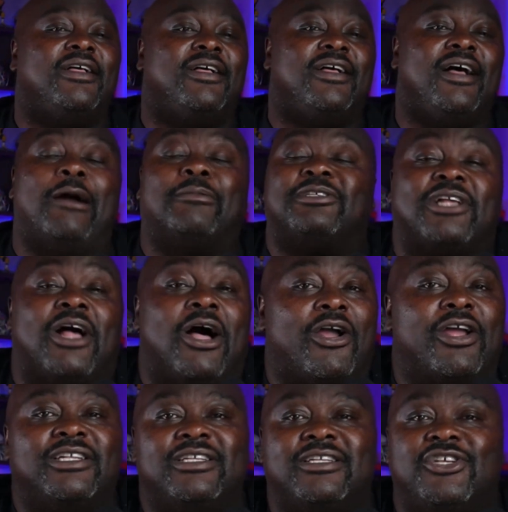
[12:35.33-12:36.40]
I'm
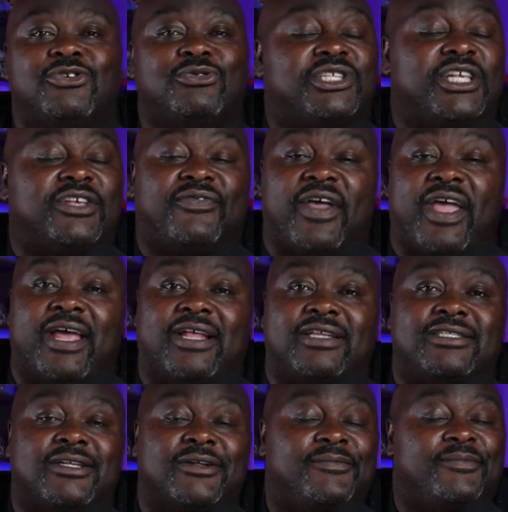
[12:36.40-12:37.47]
sorry, UC fans.
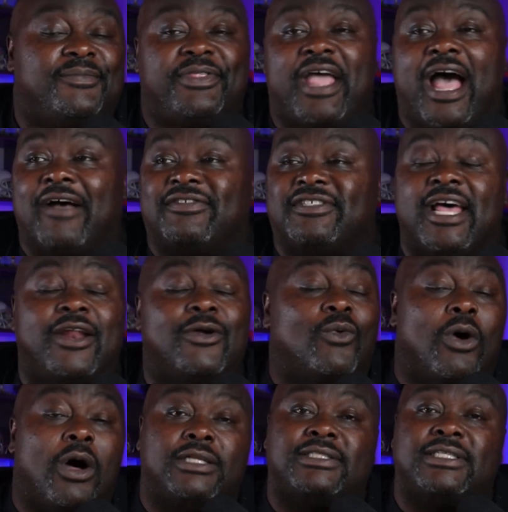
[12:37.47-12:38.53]
I've said it
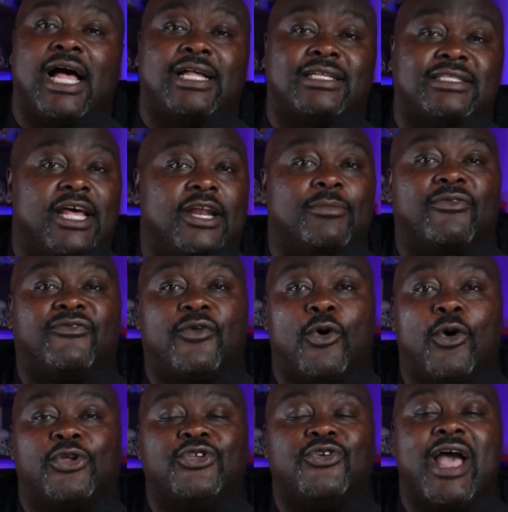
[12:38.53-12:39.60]
once. I said it before.
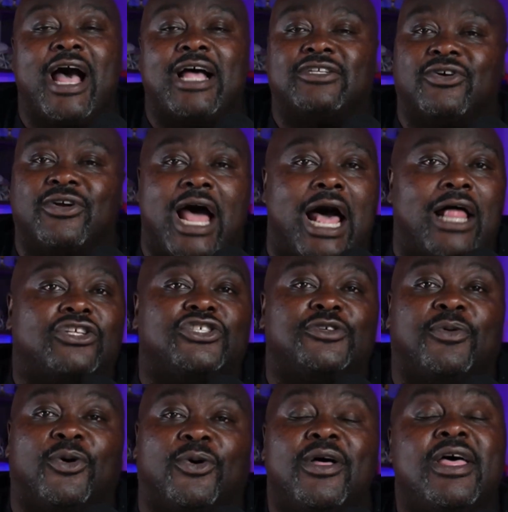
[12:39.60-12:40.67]
You guys are
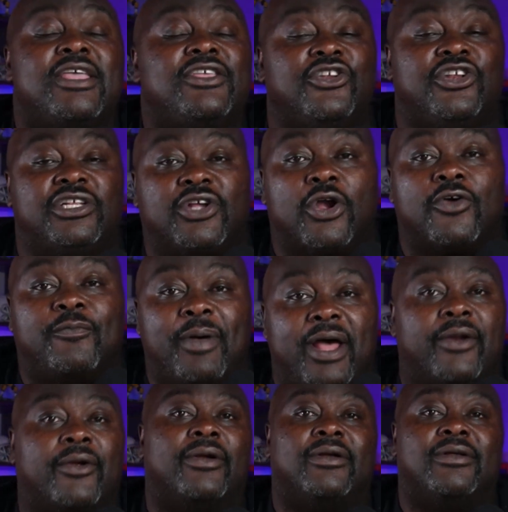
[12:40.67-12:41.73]
knowledgeable. You deserve
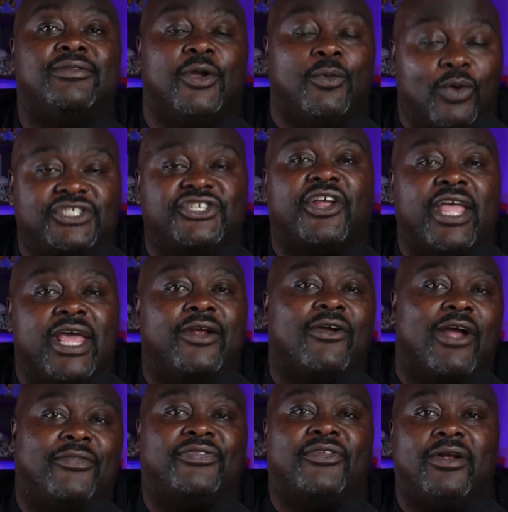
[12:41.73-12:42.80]
better than what you're getting
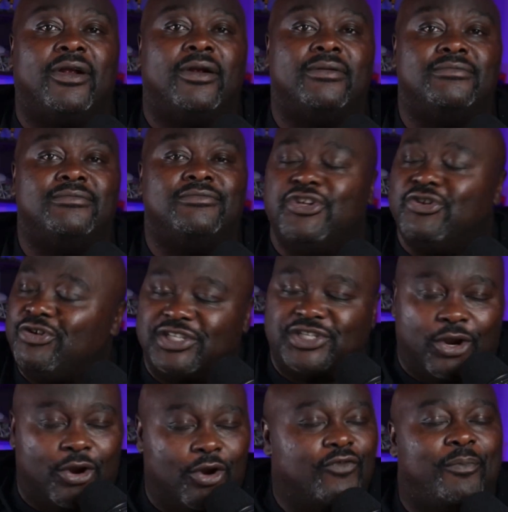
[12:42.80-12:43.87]
out there. You
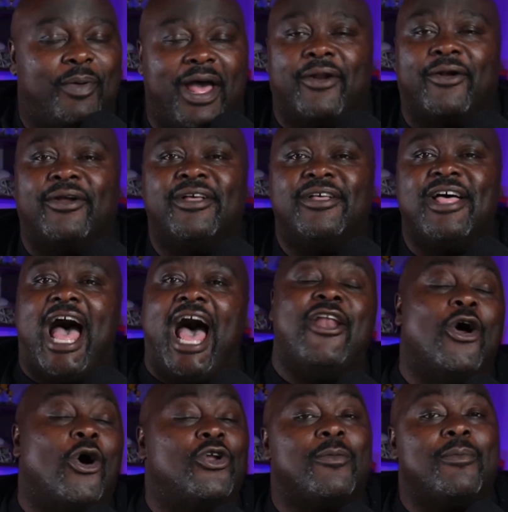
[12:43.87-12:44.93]
deserve better. I
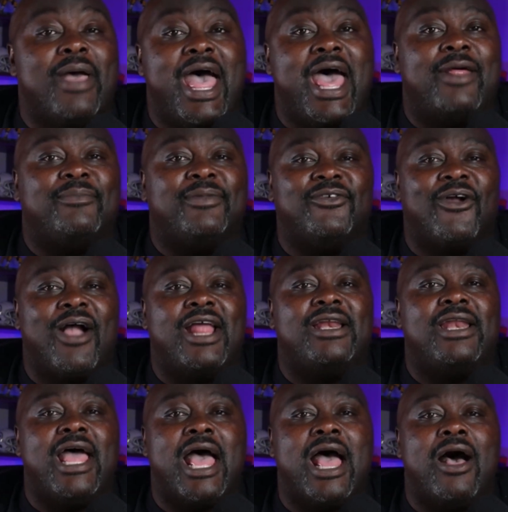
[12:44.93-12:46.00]
know you're mad at me right
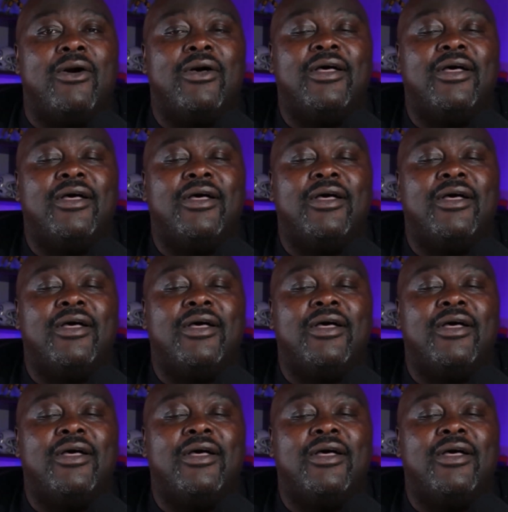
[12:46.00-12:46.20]
now